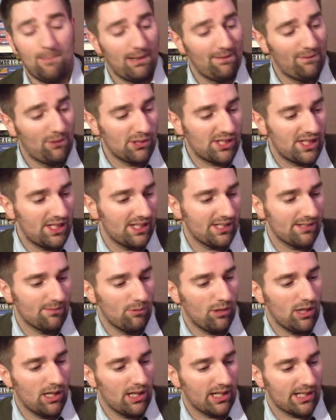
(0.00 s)
But unfortunately it
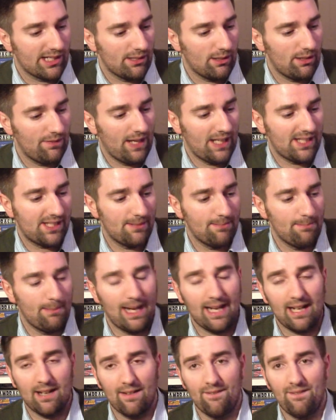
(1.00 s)
doesn't work, so I've had to
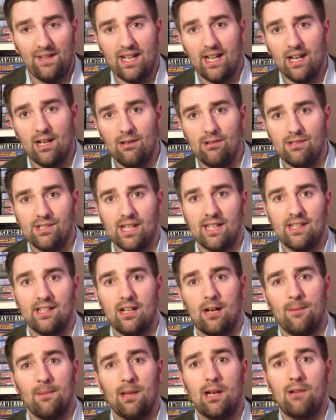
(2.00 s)
make the videos and
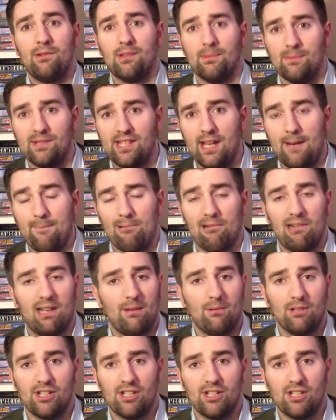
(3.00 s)
then upload them separately,